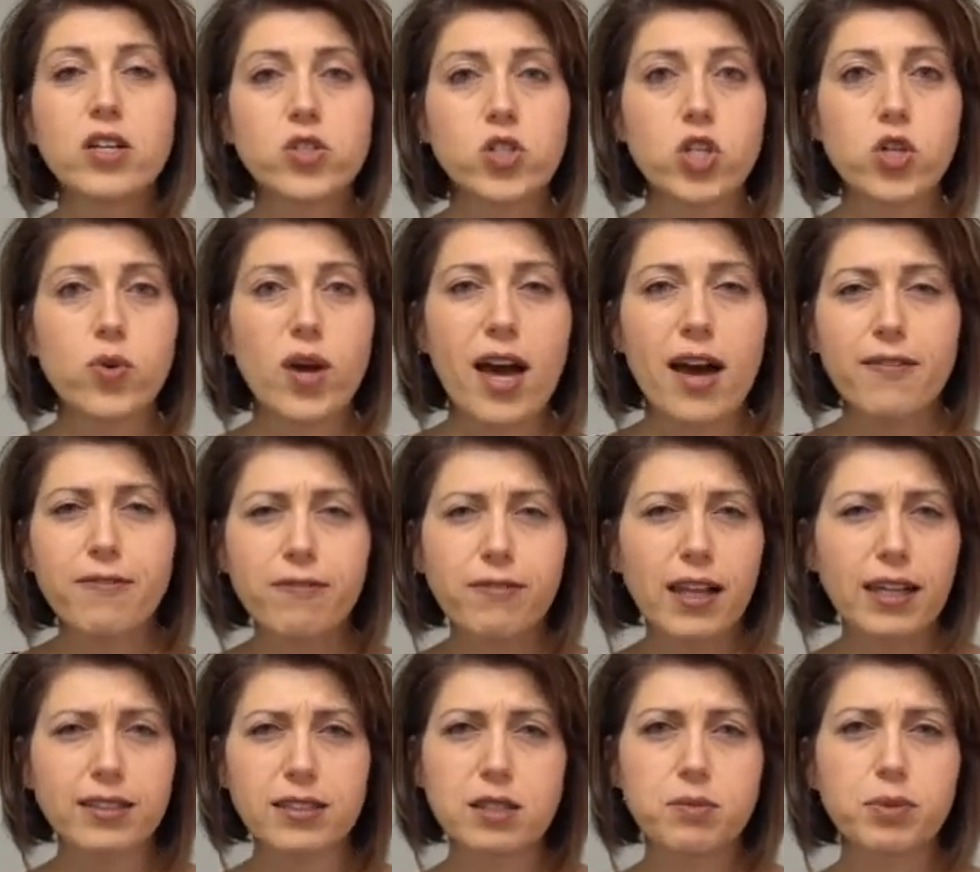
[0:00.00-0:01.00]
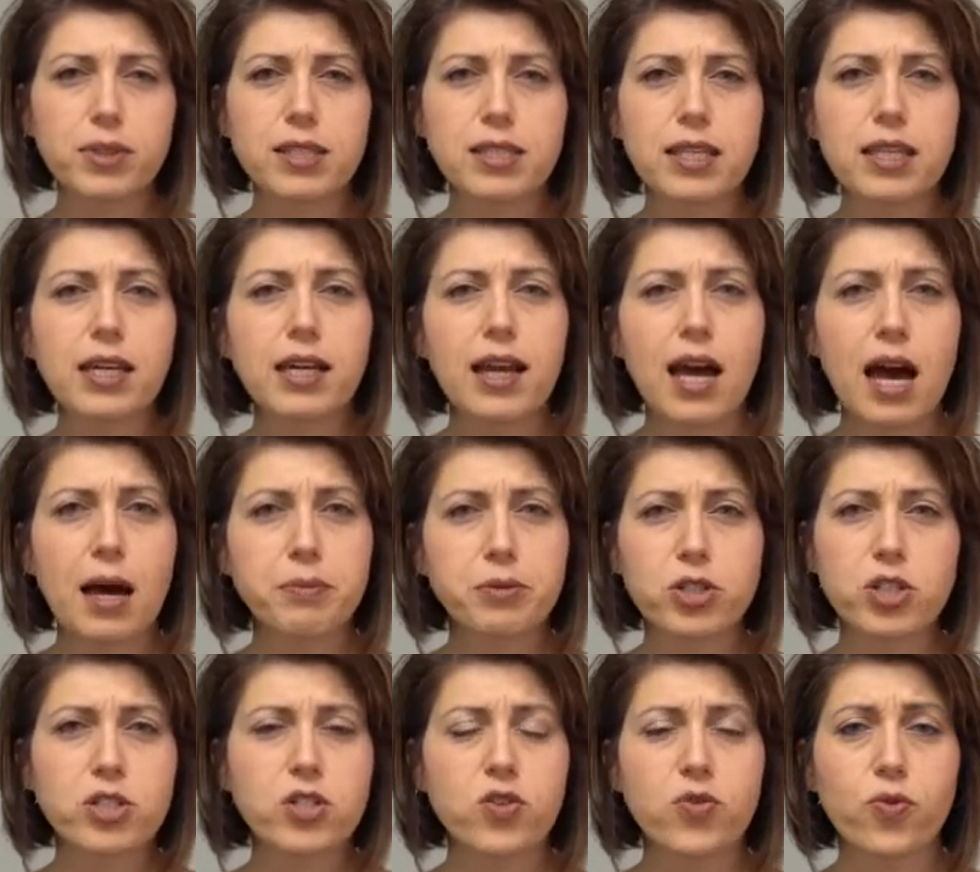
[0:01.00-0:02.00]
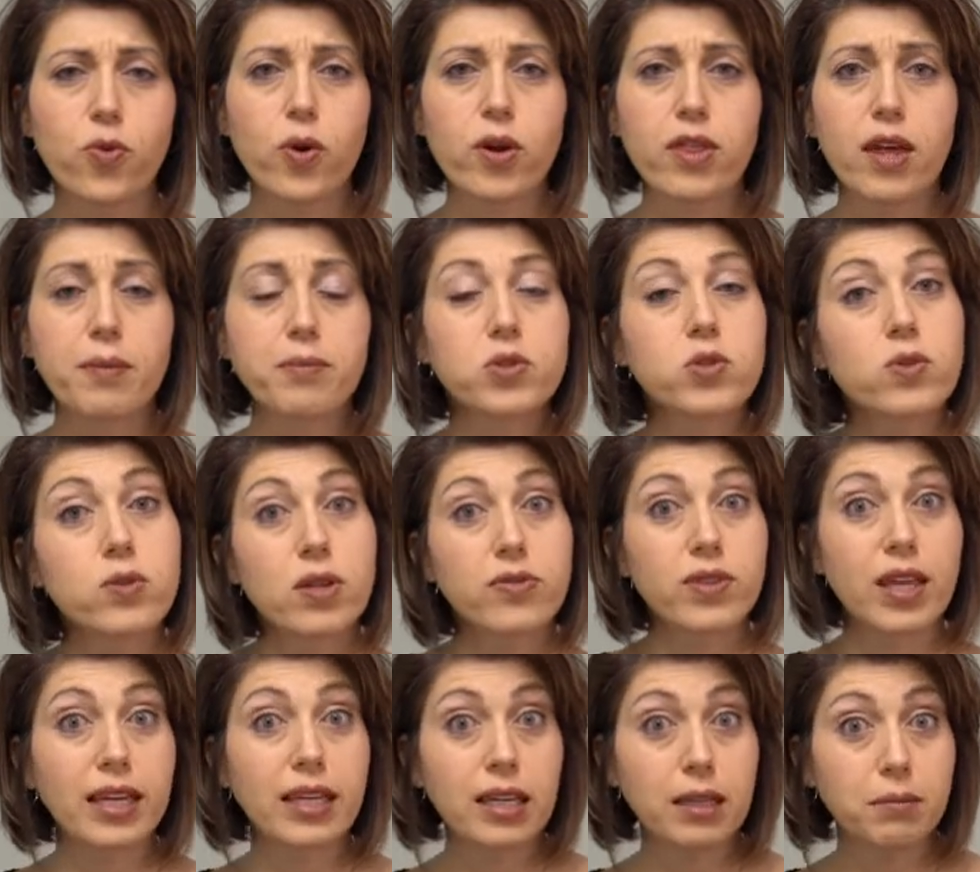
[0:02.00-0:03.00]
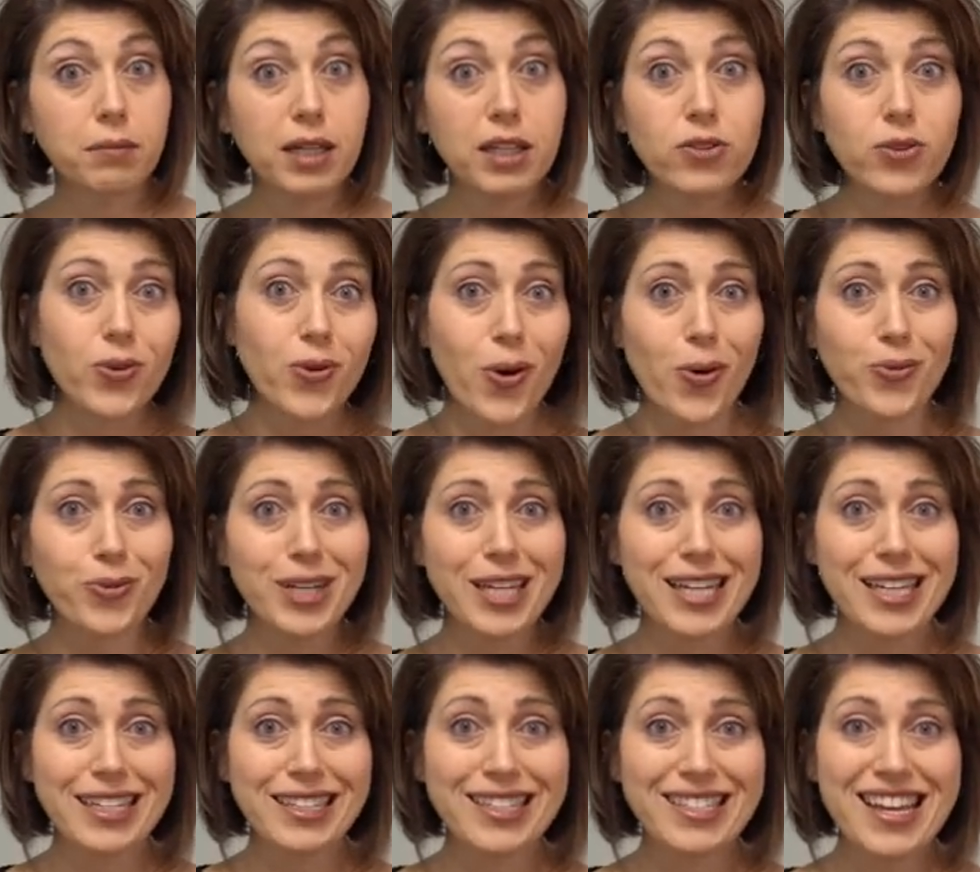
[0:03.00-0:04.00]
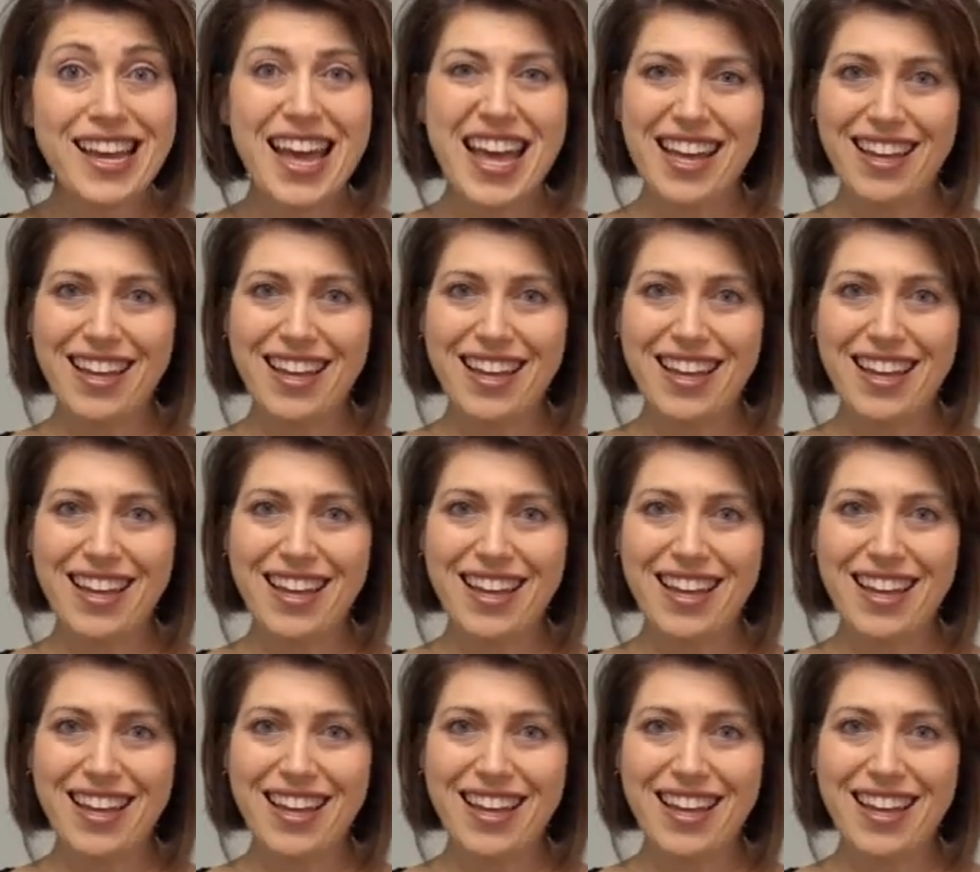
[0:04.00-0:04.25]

Do you have flexible seating options for them so that they can meet their own needs?